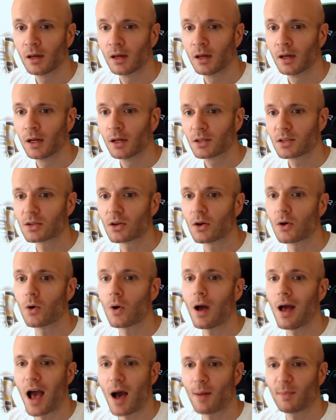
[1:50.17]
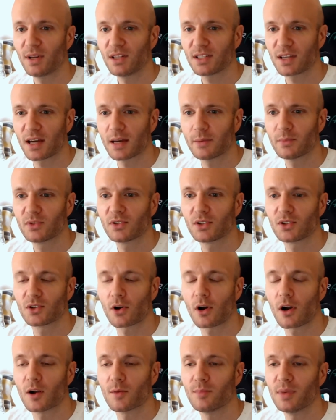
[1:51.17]
So, how many times does your
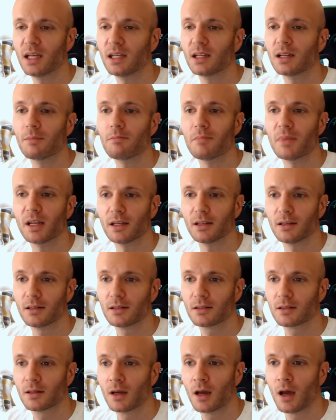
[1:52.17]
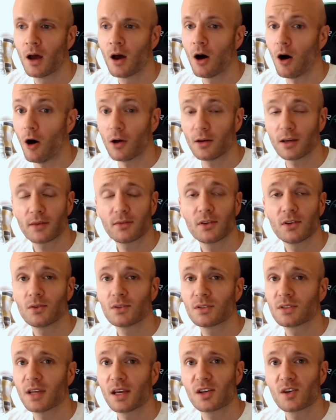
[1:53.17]
heart beat in a minute? All you have to do
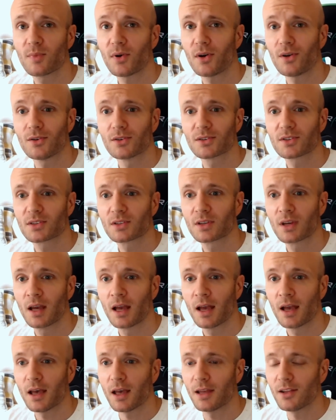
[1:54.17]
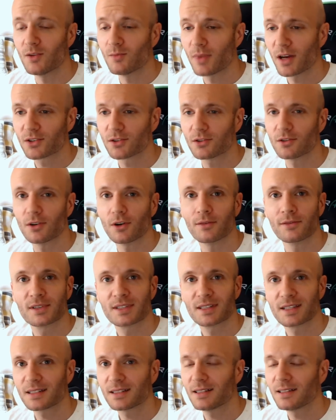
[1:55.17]
is take your pulse, and you measure it over
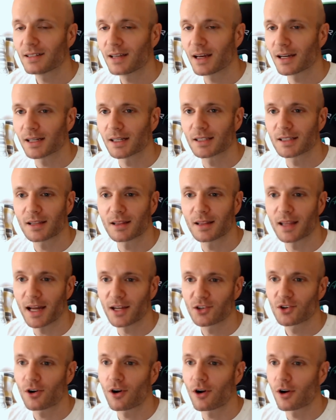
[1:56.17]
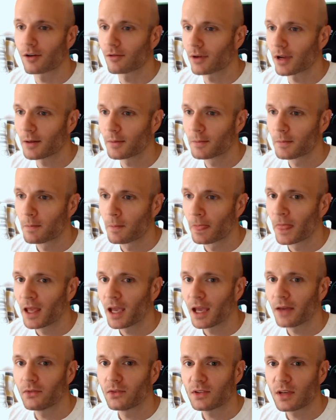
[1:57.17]
60 seconds. That's your heart rate.
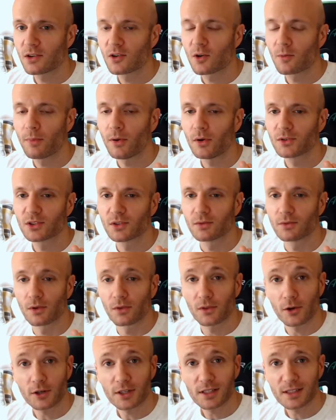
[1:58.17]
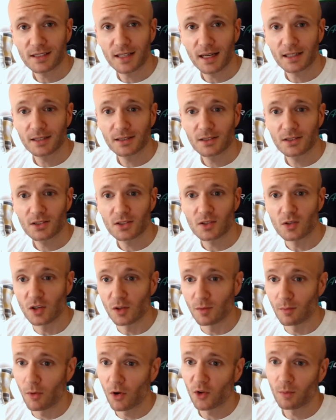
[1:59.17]
If you take your pulse over 30 seconds, you
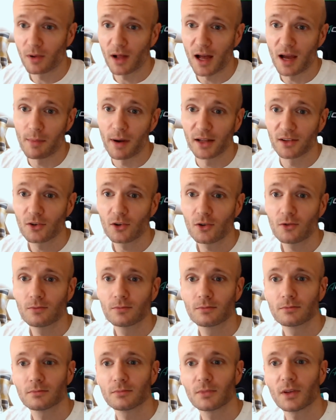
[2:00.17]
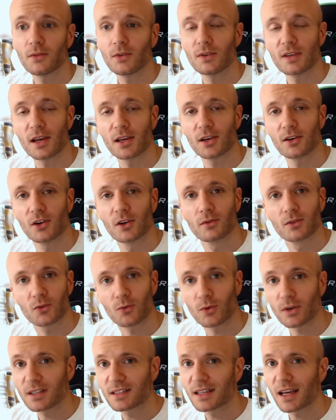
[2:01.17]
can multiply it by 2, if you take it over
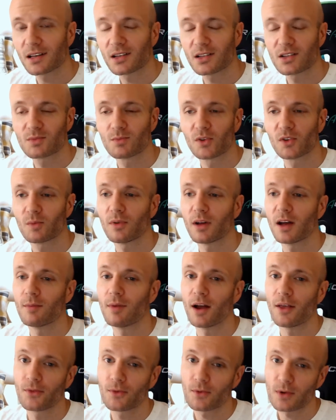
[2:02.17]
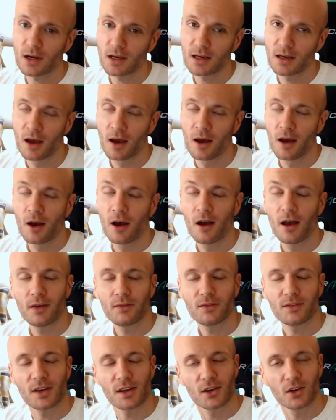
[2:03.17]
20 seconds, multiply by 3. If you
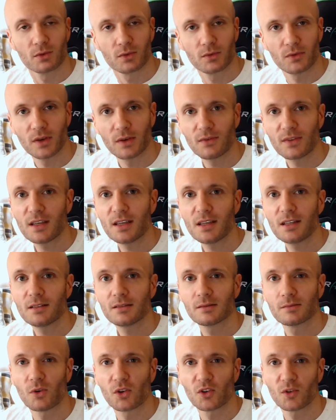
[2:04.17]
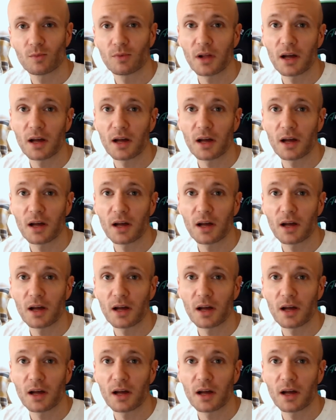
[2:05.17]
take it over 15, multiply